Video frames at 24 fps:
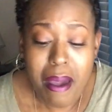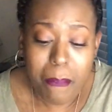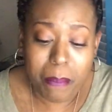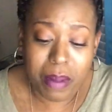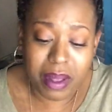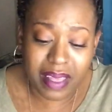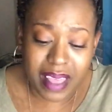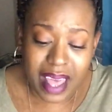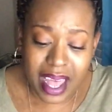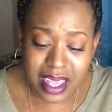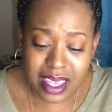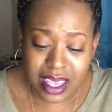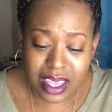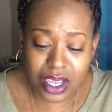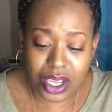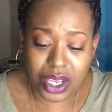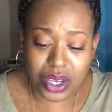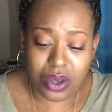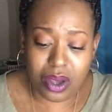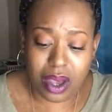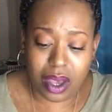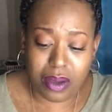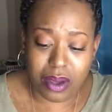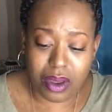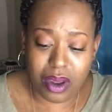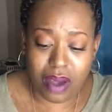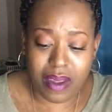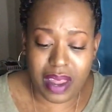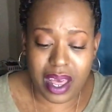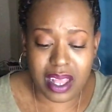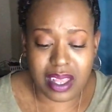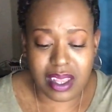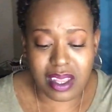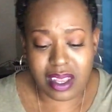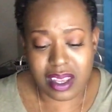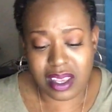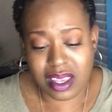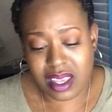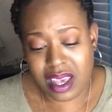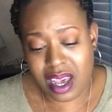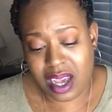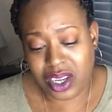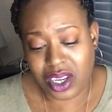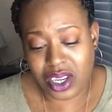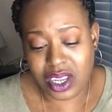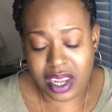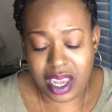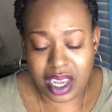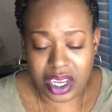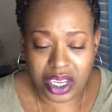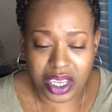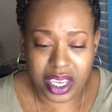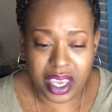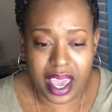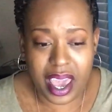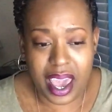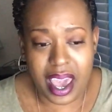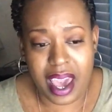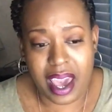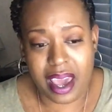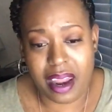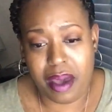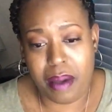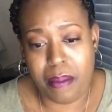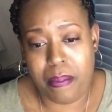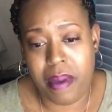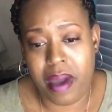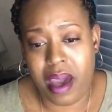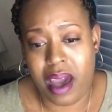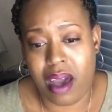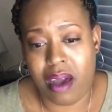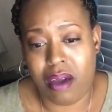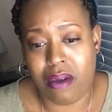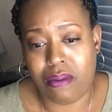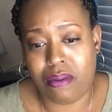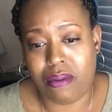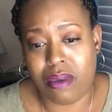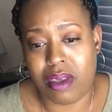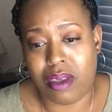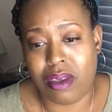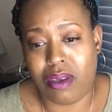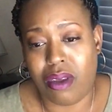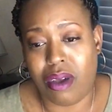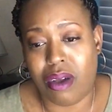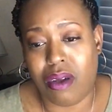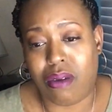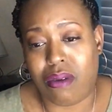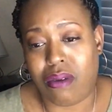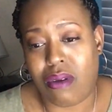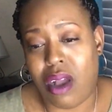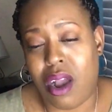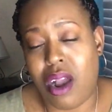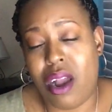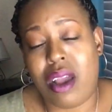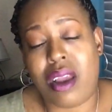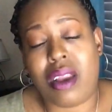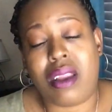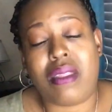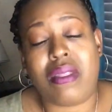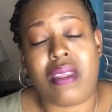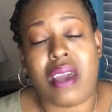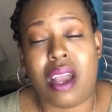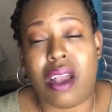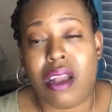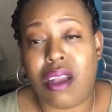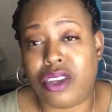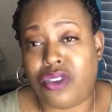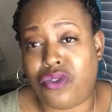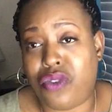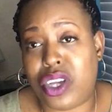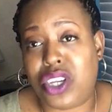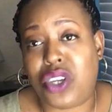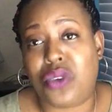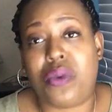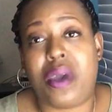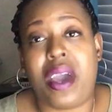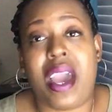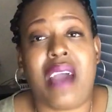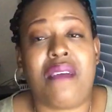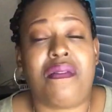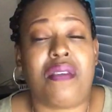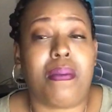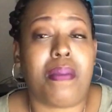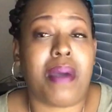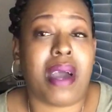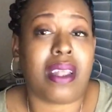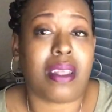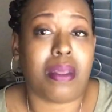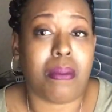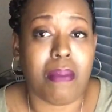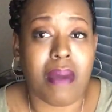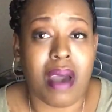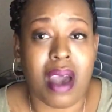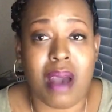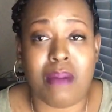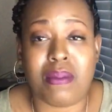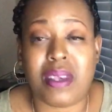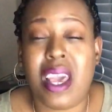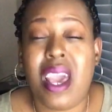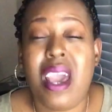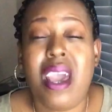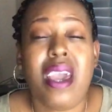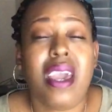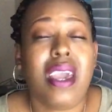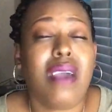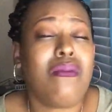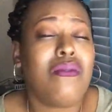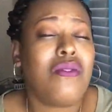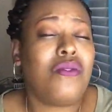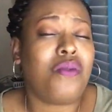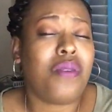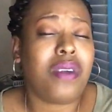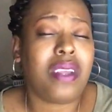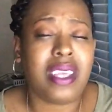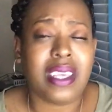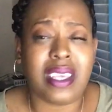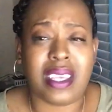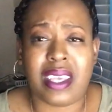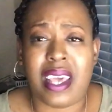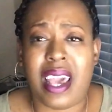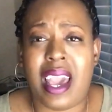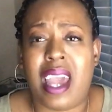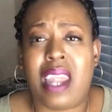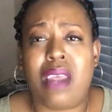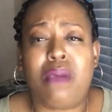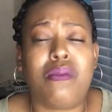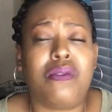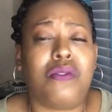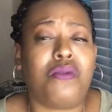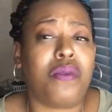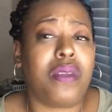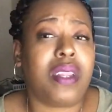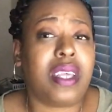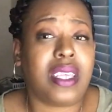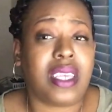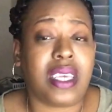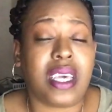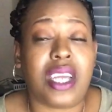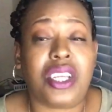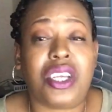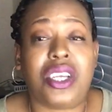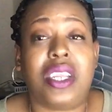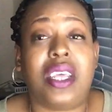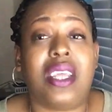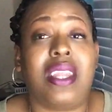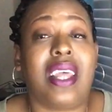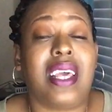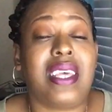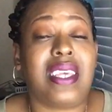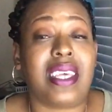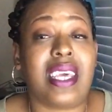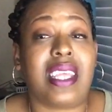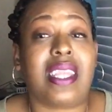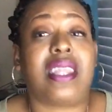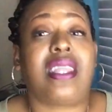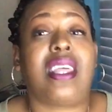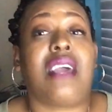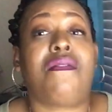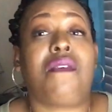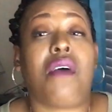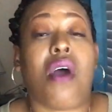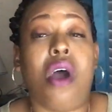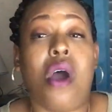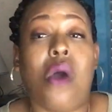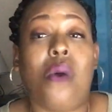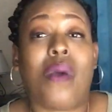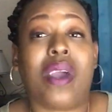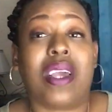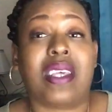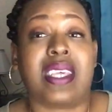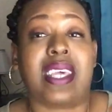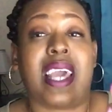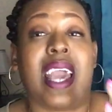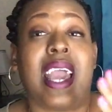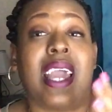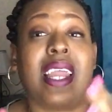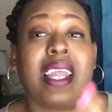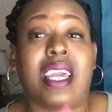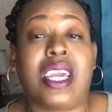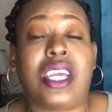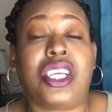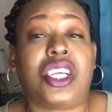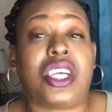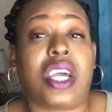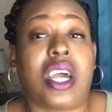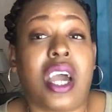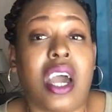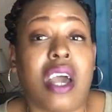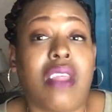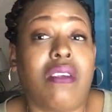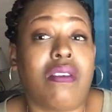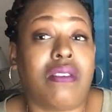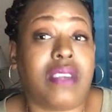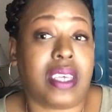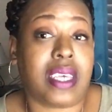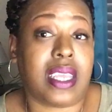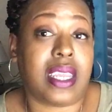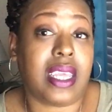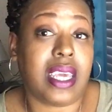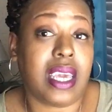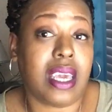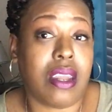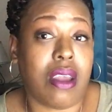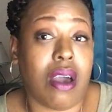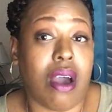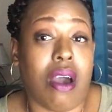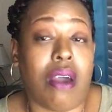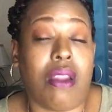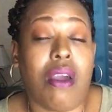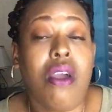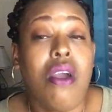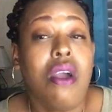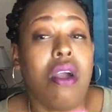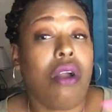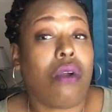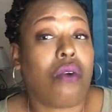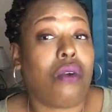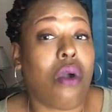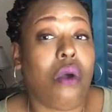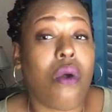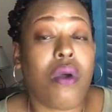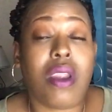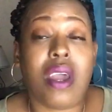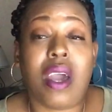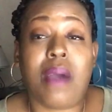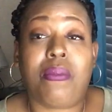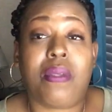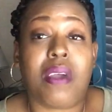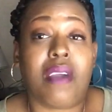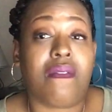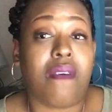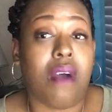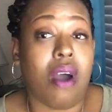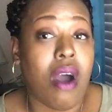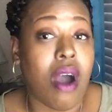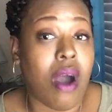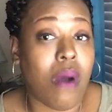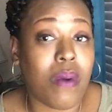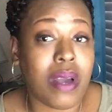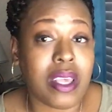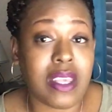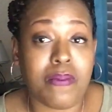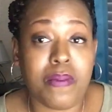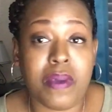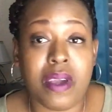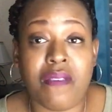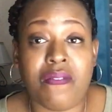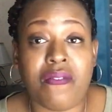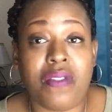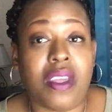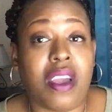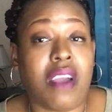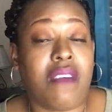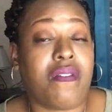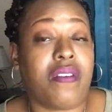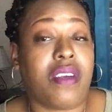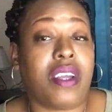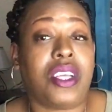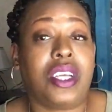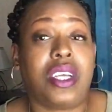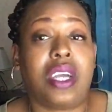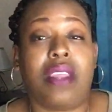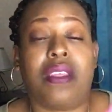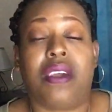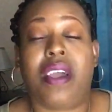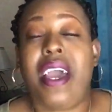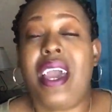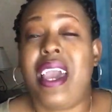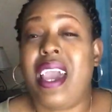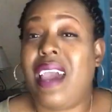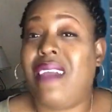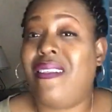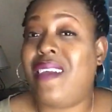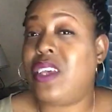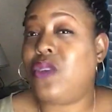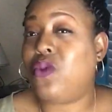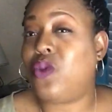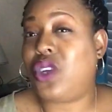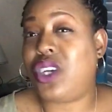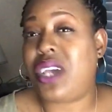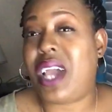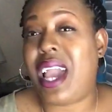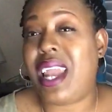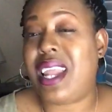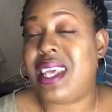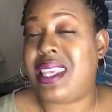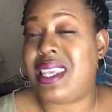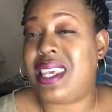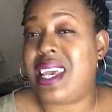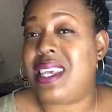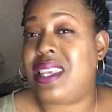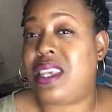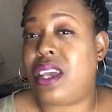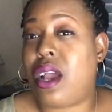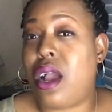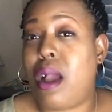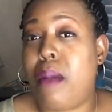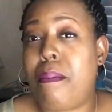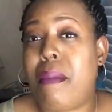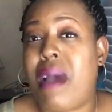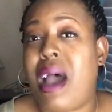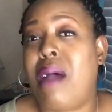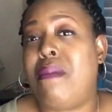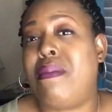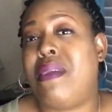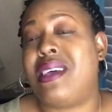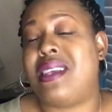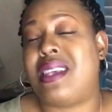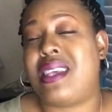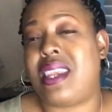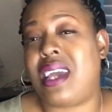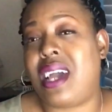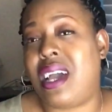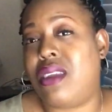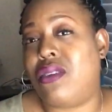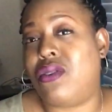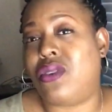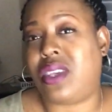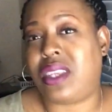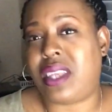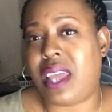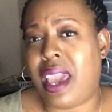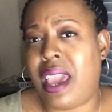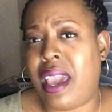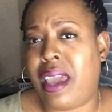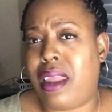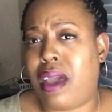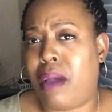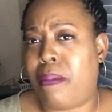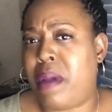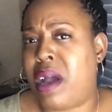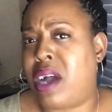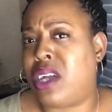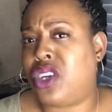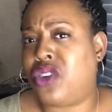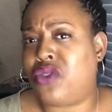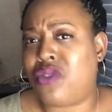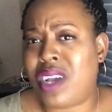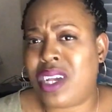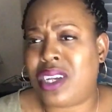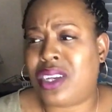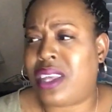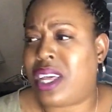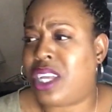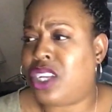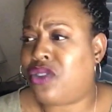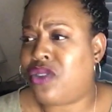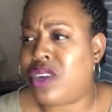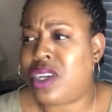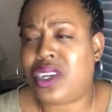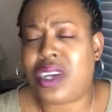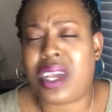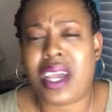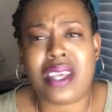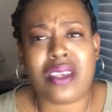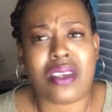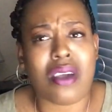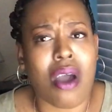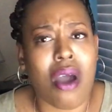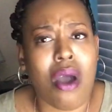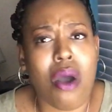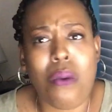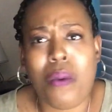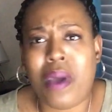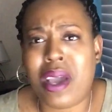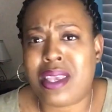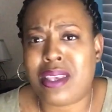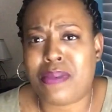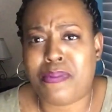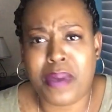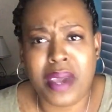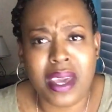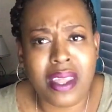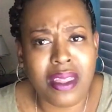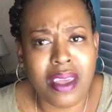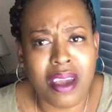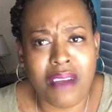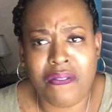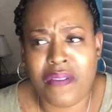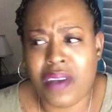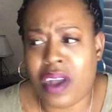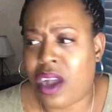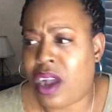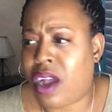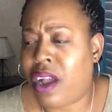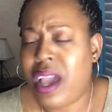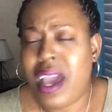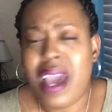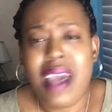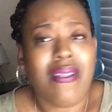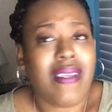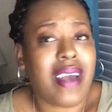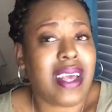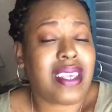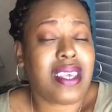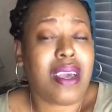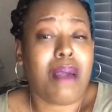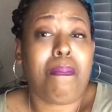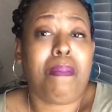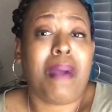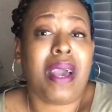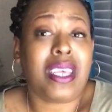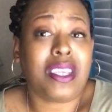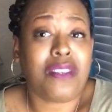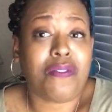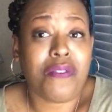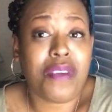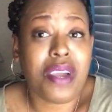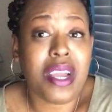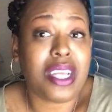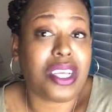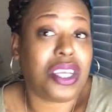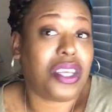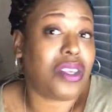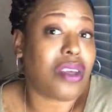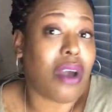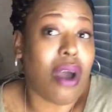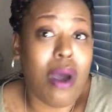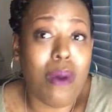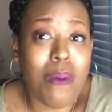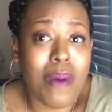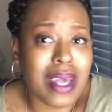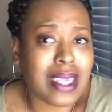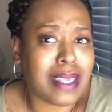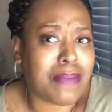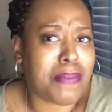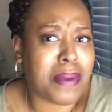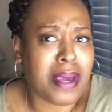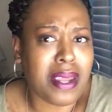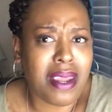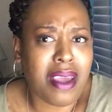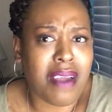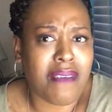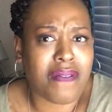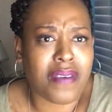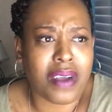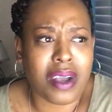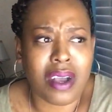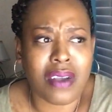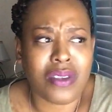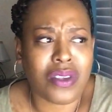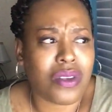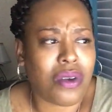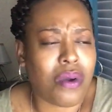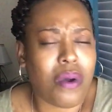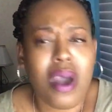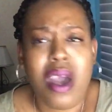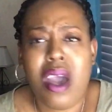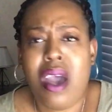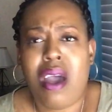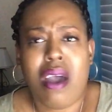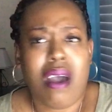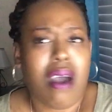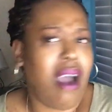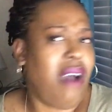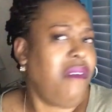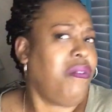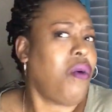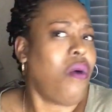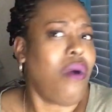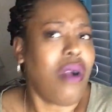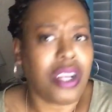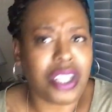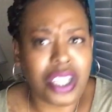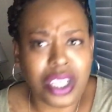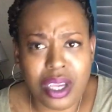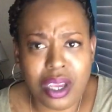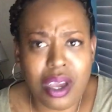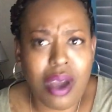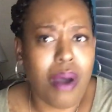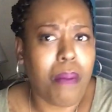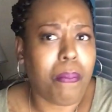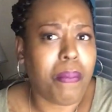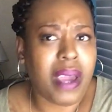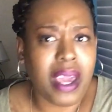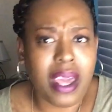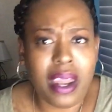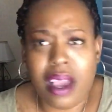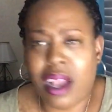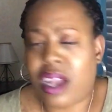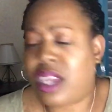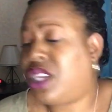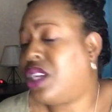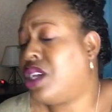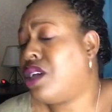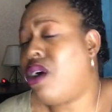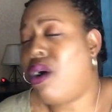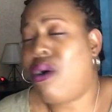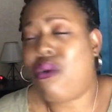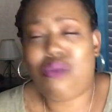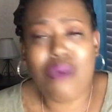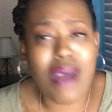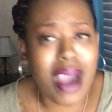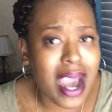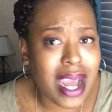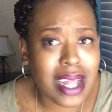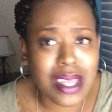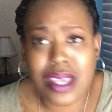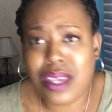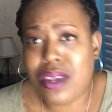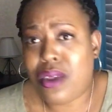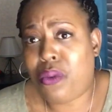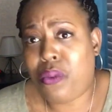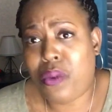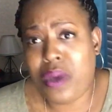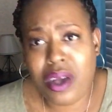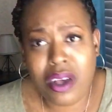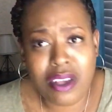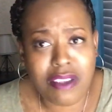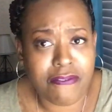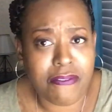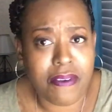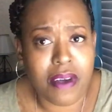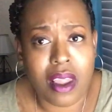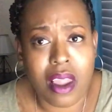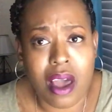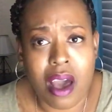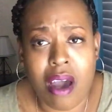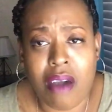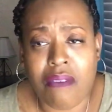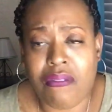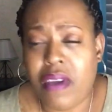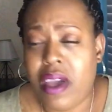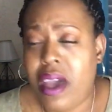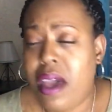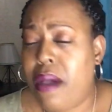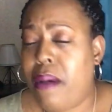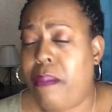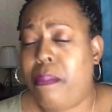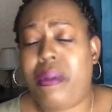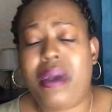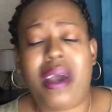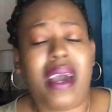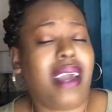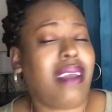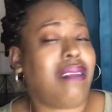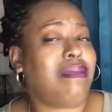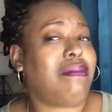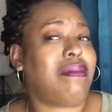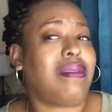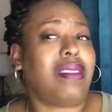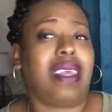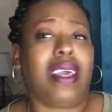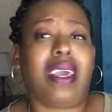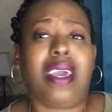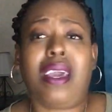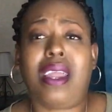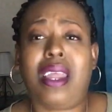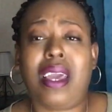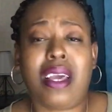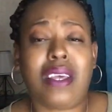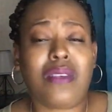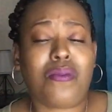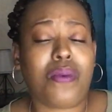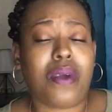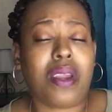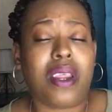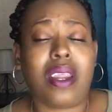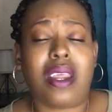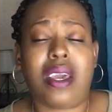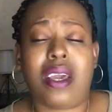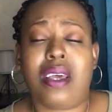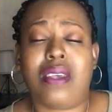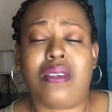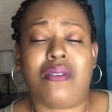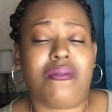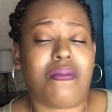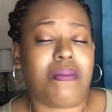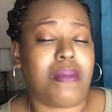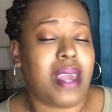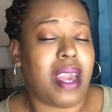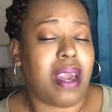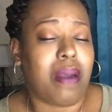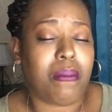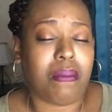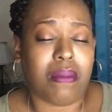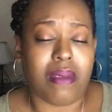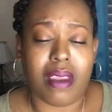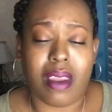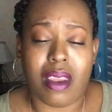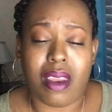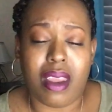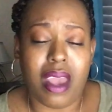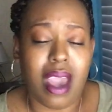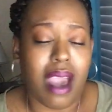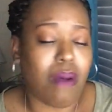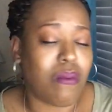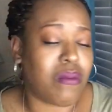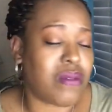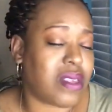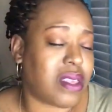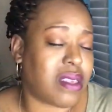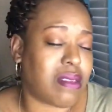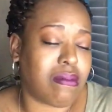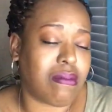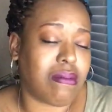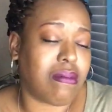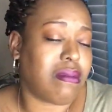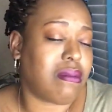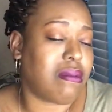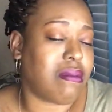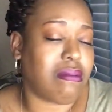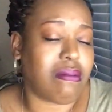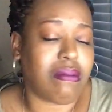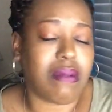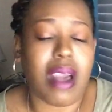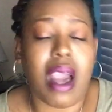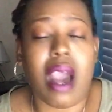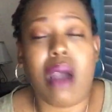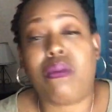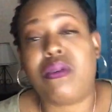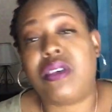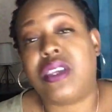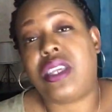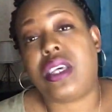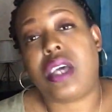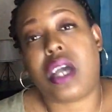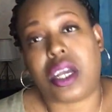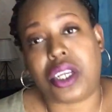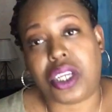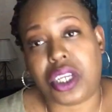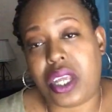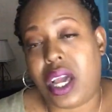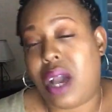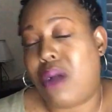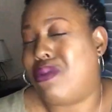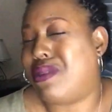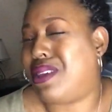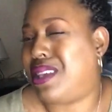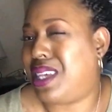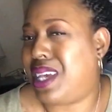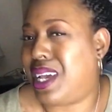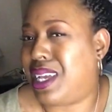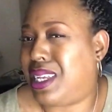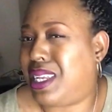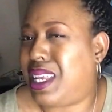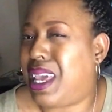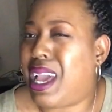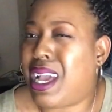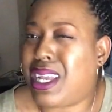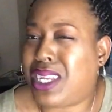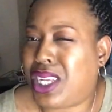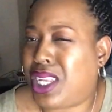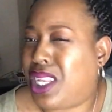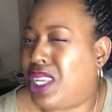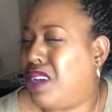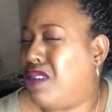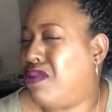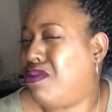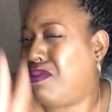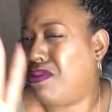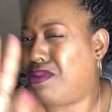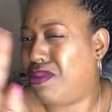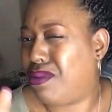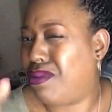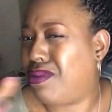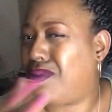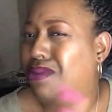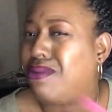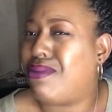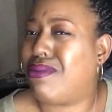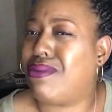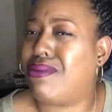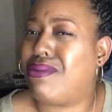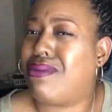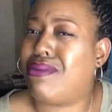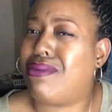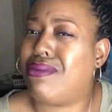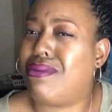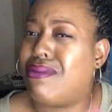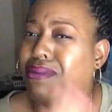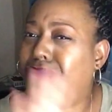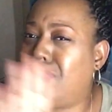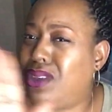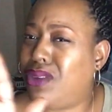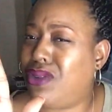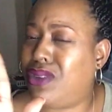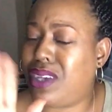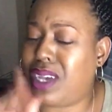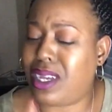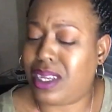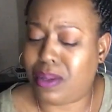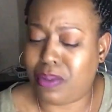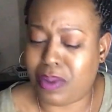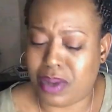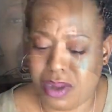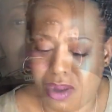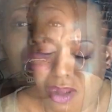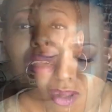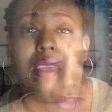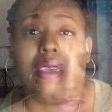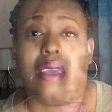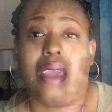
But that's it, you know, that discussion that she had about, you know, her and the her and Treasure were having about the moms. It was really sad. It was really touching. And they said that they've always had each other to lean on. Growing up, they've always been there for each other. And that's what Chyna says that her mom doesn't understand about Treasure. That Treasure has always been there for her. That's her best friend. She's always been there for her. So of course she gonna be there. She gonna ride till the wheels fall off. But it is what it is. From that, I was. I was touched. I was touched. Angela, you touched me, girl.